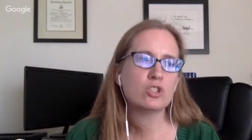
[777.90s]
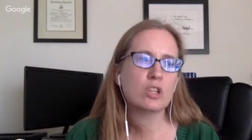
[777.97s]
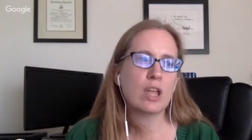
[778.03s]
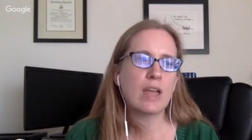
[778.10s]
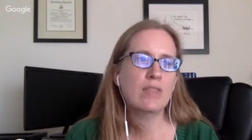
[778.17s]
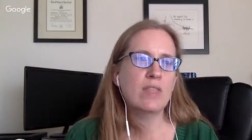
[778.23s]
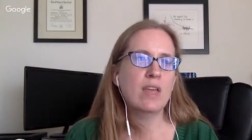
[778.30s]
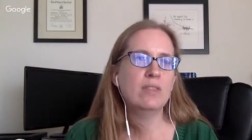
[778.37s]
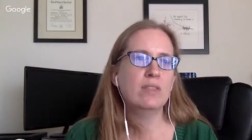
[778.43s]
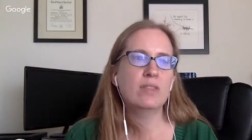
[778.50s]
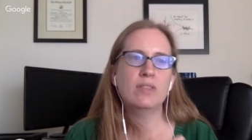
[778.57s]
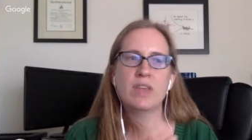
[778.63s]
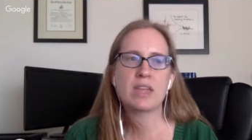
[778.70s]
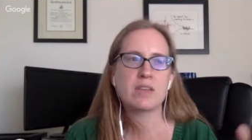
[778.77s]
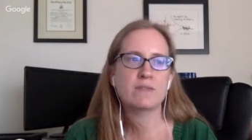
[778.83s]
And
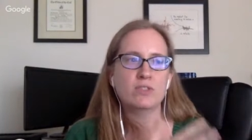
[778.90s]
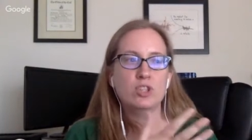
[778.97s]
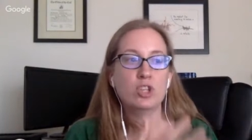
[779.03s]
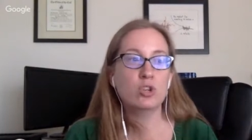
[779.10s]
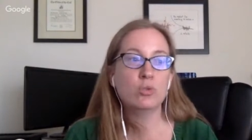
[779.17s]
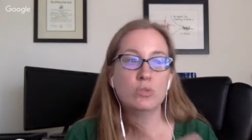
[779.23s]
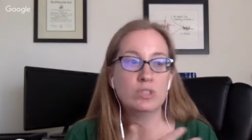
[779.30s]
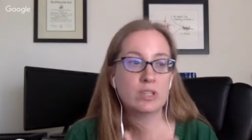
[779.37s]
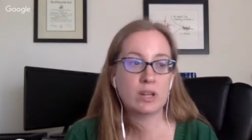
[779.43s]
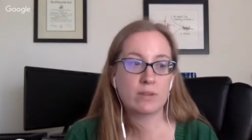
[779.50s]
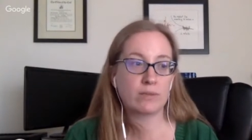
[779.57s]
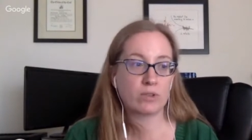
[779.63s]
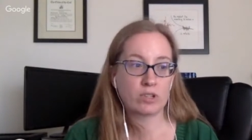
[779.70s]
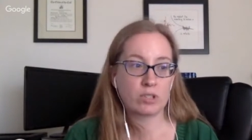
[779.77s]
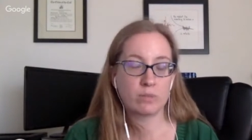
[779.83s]
then they've used it
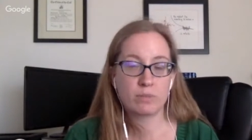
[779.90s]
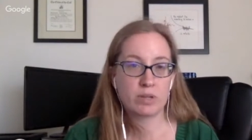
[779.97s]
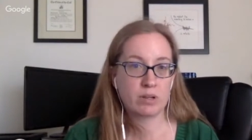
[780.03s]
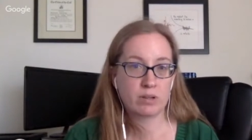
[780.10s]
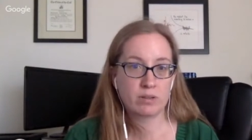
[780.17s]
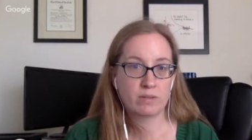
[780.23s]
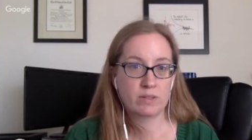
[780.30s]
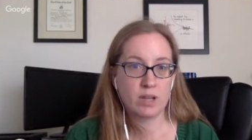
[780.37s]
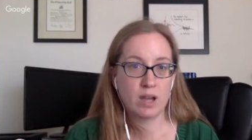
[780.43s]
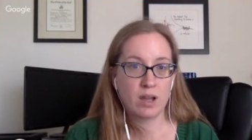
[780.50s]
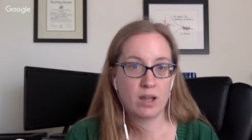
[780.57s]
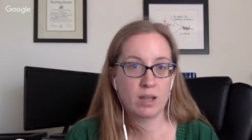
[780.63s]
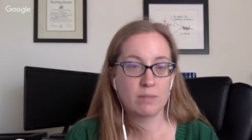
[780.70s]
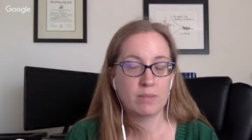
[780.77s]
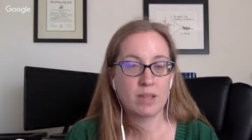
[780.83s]
for some period of
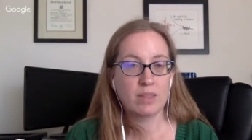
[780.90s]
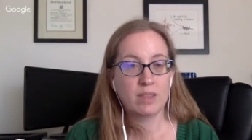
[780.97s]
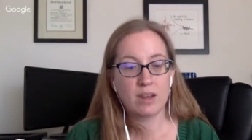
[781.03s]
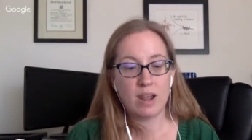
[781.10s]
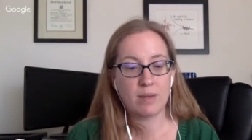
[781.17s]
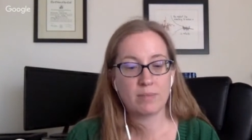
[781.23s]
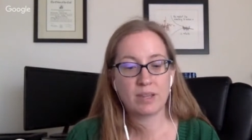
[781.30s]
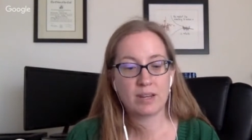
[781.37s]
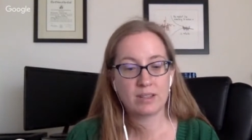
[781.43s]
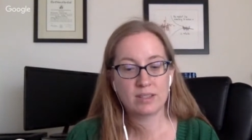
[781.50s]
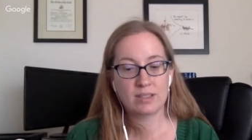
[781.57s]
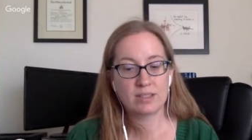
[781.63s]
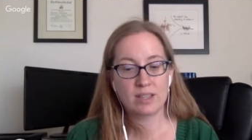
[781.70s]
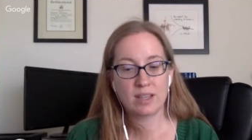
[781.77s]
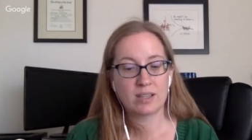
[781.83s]
time. And then I'm getting
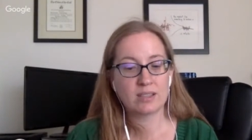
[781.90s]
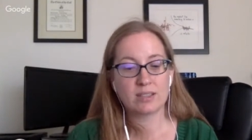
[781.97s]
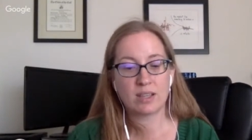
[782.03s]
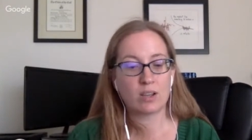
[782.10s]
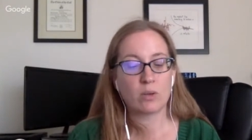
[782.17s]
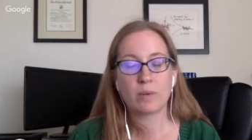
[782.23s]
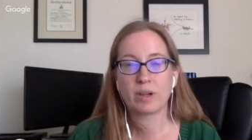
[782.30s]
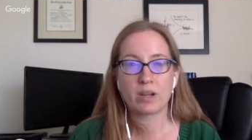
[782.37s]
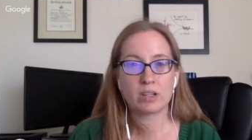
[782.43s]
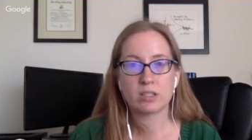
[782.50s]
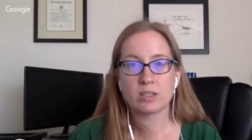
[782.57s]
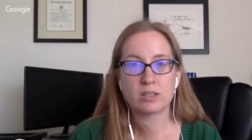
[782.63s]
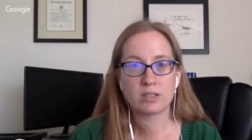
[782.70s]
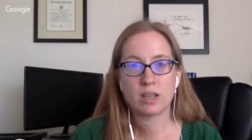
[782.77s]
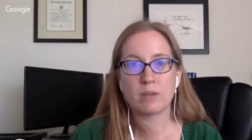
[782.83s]
this thing. It's like, oh my gosh,
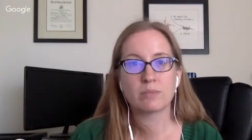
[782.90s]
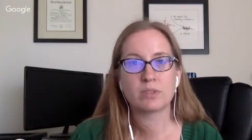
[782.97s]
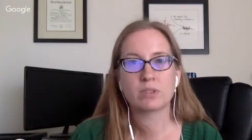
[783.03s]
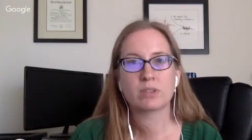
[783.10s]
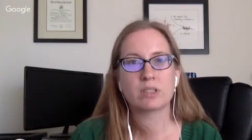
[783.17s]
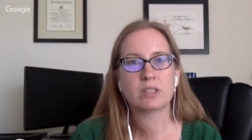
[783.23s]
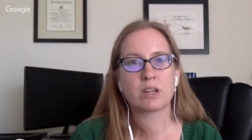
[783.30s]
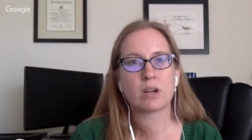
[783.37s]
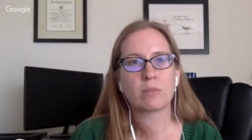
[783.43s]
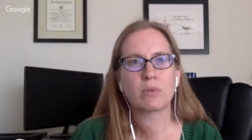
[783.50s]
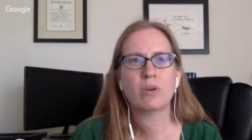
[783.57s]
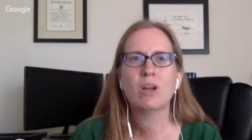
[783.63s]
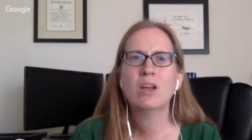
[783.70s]
this is absolutely terrible.